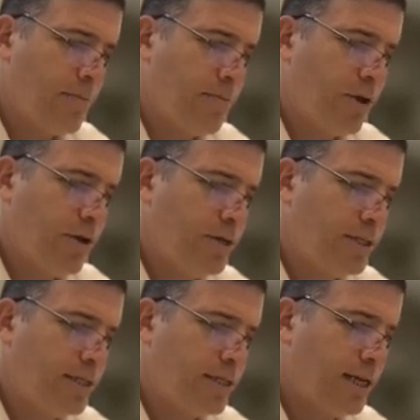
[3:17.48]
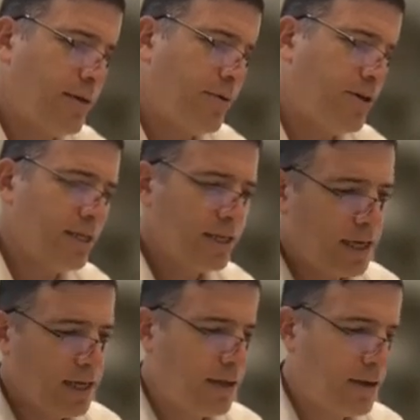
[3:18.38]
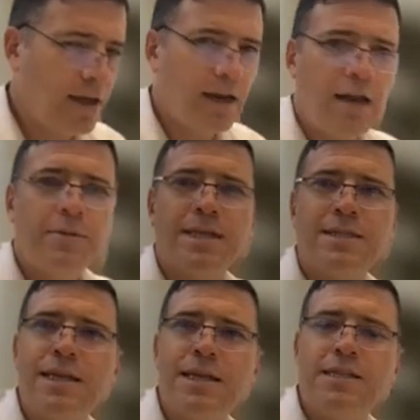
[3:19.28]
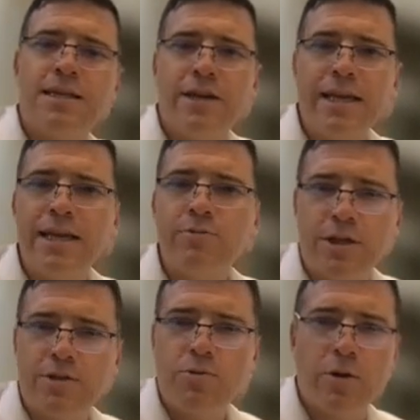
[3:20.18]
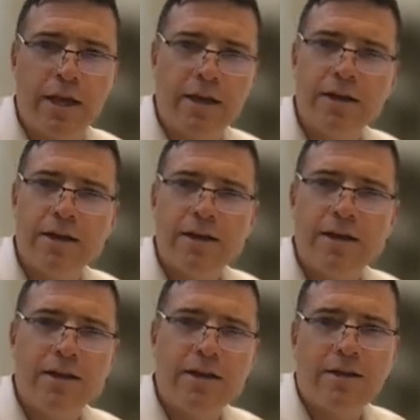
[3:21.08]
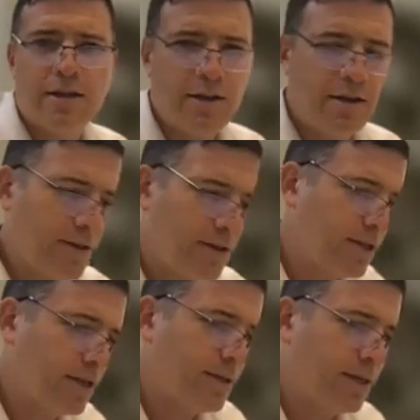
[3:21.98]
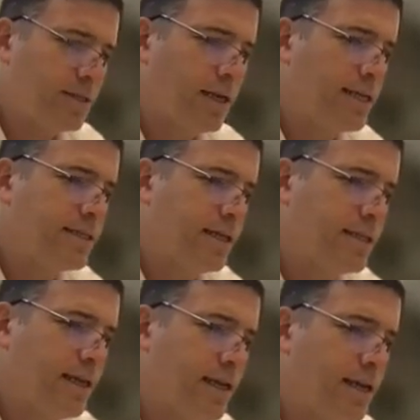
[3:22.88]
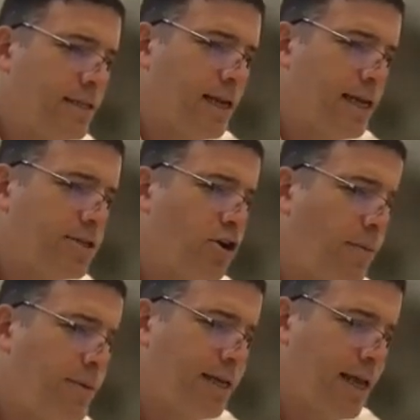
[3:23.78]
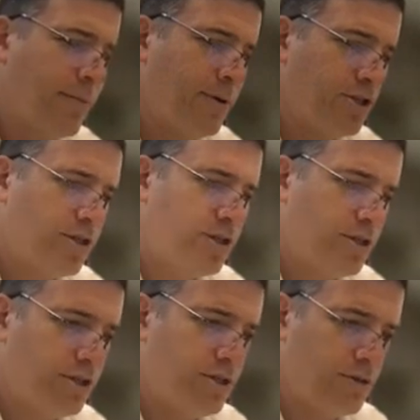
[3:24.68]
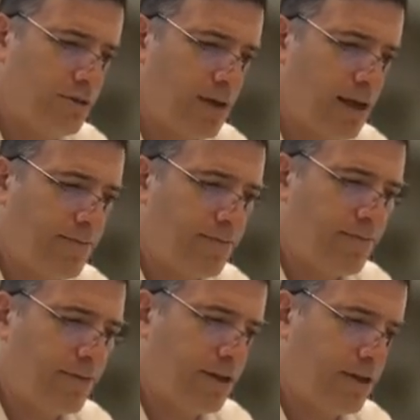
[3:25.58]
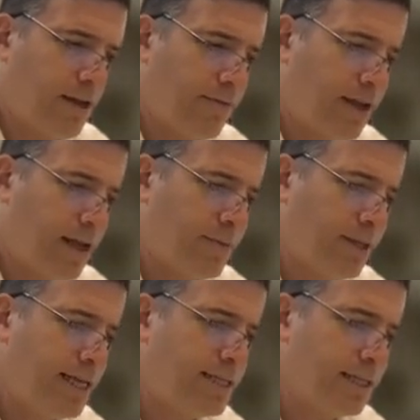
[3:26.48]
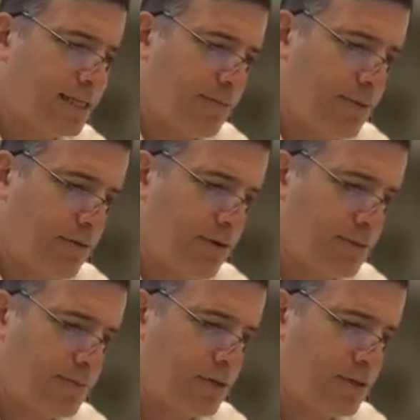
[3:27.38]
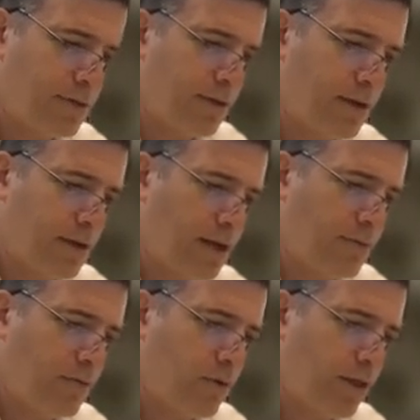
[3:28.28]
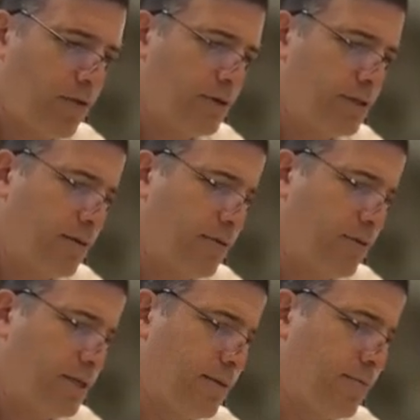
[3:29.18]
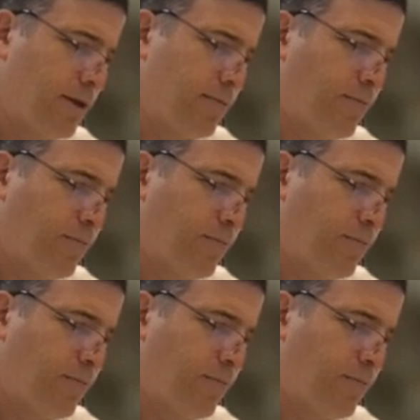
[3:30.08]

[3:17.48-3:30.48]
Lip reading: because an animal doesn't necessarily eat when it's walking. It's a less common damage to have an animal eating something as opposed to an animal walking through something.